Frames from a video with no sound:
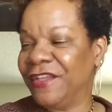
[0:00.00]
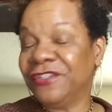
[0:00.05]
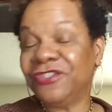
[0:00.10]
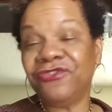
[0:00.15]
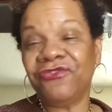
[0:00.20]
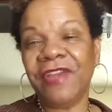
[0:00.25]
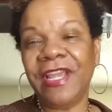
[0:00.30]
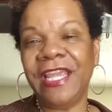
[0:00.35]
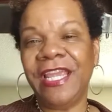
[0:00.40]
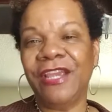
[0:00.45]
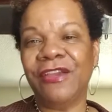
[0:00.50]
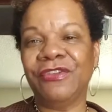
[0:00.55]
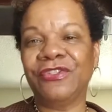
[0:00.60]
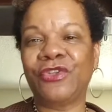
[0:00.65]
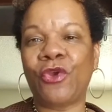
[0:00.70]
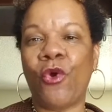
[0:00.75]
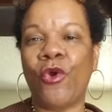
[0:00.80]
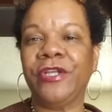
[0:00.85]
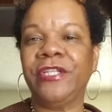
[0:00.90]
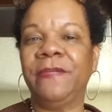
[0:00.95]
this right here
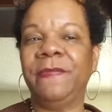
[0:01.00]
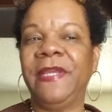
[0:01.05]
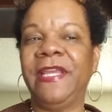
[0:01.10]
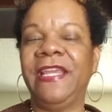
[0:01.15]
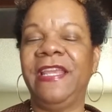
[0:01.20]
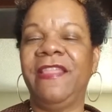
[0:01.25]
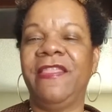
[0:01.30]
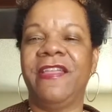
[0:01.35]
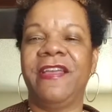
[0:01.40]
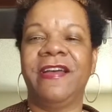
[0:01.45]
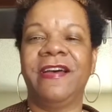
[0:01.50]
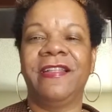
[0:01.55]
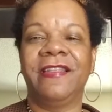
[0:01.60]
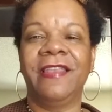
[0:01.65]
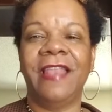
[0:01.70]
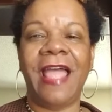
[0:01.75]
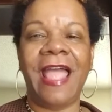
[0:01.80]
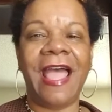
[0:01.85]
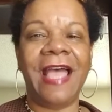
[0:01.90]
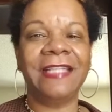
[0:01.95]
is going to be the
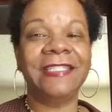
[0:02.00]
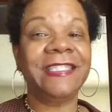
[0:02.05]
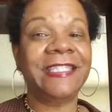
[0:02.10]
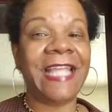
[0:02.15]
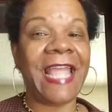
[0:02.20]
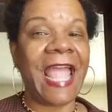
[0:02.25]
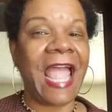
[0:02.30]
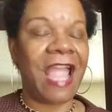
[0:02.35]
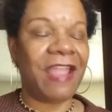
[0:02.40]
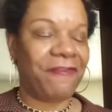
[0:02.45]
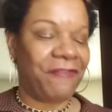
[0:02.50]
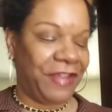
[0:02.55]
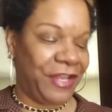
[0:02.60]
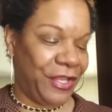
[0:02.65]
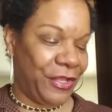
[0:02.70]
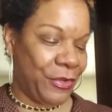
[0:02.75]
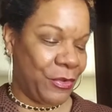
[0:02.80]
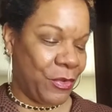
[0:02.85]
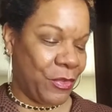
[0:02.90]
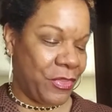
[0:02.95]
last tag
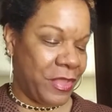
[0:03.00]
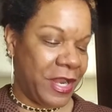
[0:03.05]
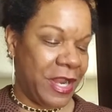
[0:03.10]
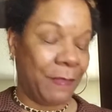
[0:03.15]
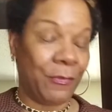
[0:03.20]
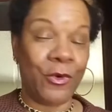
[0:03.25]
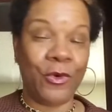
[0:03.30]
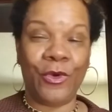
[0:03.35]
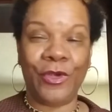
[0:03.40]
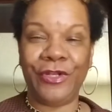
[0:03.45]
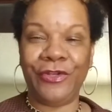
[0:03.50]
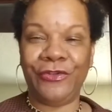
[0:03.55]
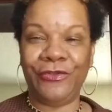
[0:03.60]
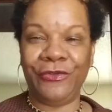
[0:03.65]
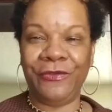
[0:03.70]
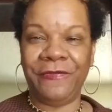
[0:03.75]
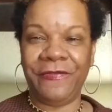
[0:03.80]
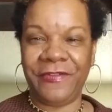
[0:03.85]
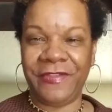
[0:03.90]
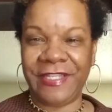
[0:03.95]
video that I'm going to
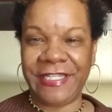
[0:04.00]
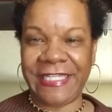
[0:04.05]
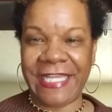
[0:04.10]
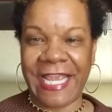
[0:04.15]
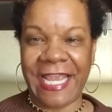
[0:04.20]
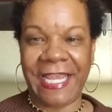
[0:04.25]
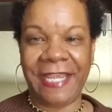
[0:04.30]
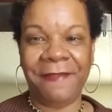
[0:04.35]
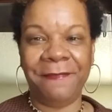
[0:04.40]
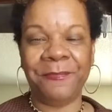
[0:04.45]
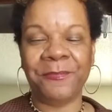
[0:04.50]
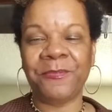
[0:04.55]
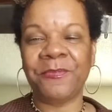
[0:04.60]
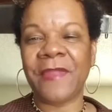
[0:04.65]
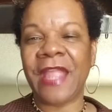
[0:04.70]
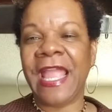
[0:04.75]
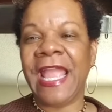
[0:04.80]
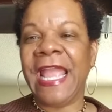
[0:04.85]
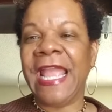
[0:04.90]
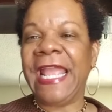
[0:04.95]
do for the day
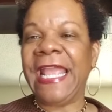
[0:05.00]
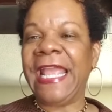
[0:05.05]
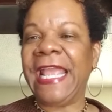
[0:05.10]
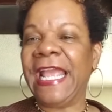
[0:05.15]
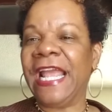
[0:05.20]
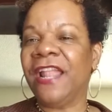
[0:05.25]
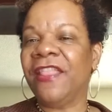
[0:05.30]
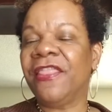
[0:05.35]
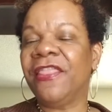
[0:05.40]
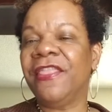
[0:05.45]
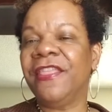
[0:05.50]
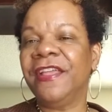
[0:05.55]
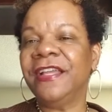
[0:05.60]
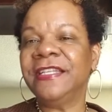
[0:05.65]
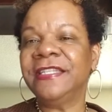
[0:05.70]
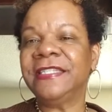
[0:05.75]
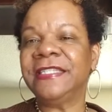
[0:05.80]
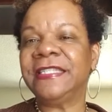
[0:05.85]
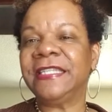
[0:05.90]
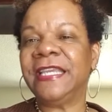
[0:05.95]
and
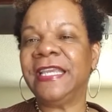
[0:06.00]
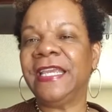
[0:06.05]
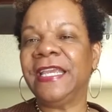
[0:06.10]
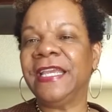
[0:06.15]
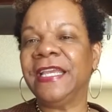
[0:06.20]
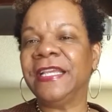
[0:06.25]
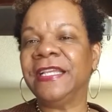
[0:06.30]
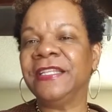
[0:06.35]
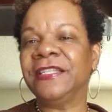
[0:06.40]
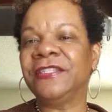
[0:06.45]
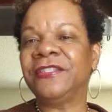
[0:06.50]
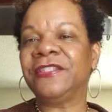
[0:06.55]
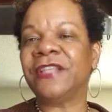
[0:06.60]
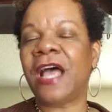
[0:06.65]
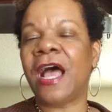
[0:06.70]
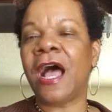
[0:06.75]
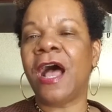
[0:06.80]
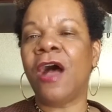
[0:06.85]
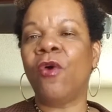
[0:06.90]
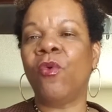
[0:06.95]
this is
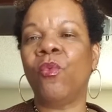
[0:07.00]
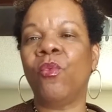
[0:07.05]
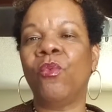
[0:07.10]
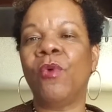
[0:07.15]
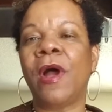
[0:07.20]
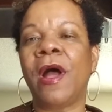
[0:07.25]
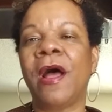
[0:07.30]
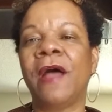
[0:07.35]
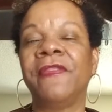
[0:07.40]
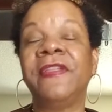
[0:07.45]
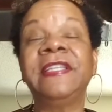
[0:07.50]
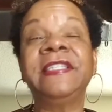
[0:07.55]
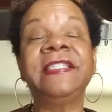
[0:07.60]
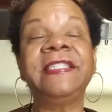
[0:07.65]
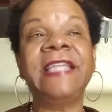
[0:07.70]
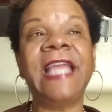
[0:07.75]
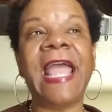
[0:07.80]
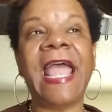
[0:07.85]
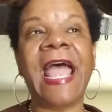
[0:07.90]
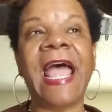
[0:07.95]
uh, uh, this
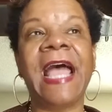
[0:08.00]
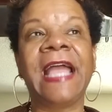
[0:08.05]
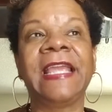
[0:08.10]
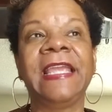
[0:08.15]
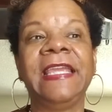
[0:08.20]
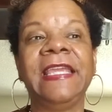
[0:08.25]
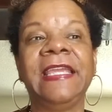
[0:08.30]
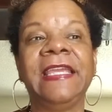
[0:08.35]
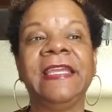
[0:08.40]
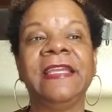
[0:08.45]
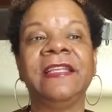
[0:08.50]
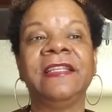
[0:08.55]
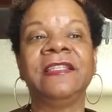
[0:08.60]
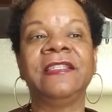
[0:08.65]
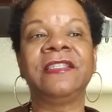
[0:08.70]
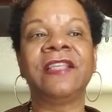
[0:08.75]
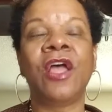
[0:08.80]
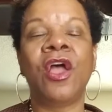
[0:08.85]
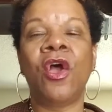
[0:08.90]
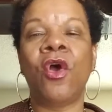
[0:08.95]
tag
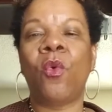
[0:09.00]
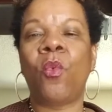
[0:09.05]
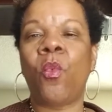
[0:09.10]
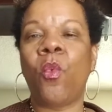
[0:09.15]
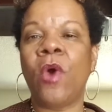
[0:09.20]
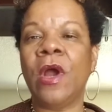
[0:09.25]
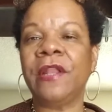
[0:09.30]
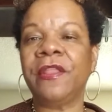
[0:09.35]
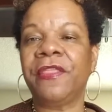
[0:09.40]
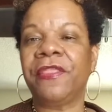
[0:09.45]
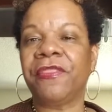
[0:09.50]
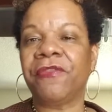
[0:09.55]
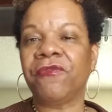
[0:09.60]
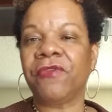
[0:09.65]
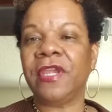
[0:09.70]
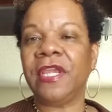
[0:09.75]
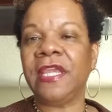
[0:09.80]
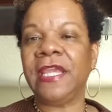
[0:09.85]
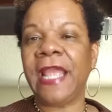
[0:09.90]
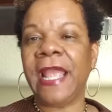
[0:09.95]
is what
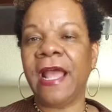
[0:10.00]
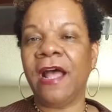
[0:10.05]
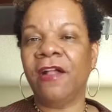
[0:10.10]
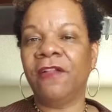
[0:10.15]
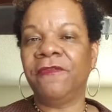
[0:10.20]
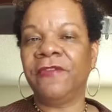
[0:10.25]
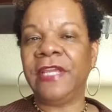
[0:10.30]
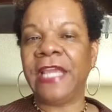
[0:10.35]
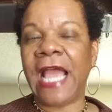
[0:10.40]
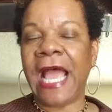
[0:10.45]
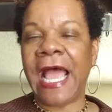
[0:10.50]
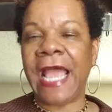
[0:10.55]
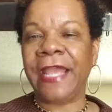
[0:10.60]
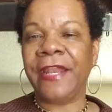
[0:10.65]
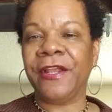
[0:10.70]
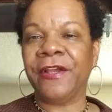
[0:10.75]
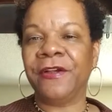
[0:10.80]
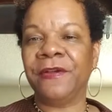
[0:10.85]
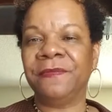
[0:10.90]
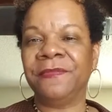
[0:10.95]
three LV
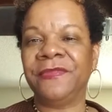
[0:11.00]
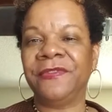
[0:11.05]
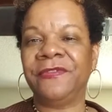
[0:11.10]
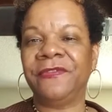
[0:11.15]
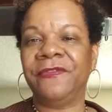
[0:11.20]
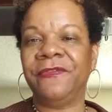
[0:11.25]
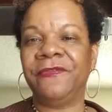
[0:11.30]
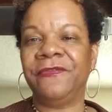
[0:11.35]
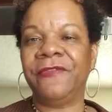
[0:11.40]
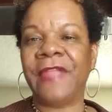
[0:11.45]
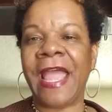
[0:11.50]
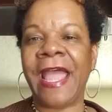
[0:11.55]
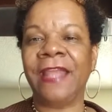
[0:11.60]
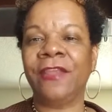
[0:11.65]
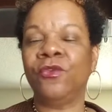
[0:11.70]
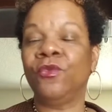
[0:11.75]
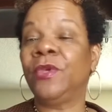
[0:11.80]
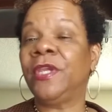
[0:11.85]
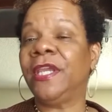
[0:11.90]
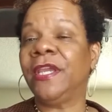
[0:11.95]
items
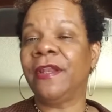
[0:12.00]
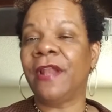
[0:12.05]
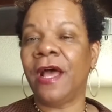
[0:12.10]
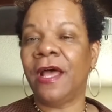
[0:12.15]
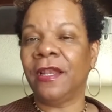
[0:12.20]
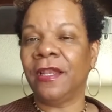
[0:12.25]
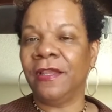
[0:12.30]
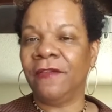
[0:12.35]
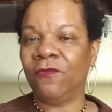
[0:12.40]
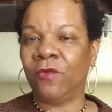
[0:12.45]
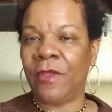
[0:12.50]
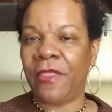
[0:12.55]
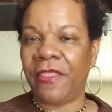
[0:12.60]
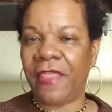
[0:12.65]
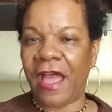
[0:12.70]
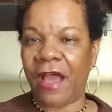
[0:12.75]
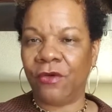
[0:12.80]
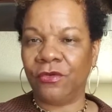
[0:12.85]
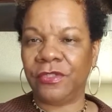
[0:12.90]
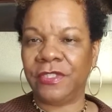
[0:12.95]
that you cannot live
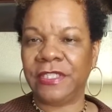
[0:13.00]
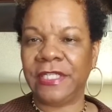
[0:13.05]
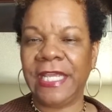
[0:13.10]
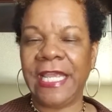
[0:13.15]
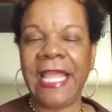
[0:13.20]
without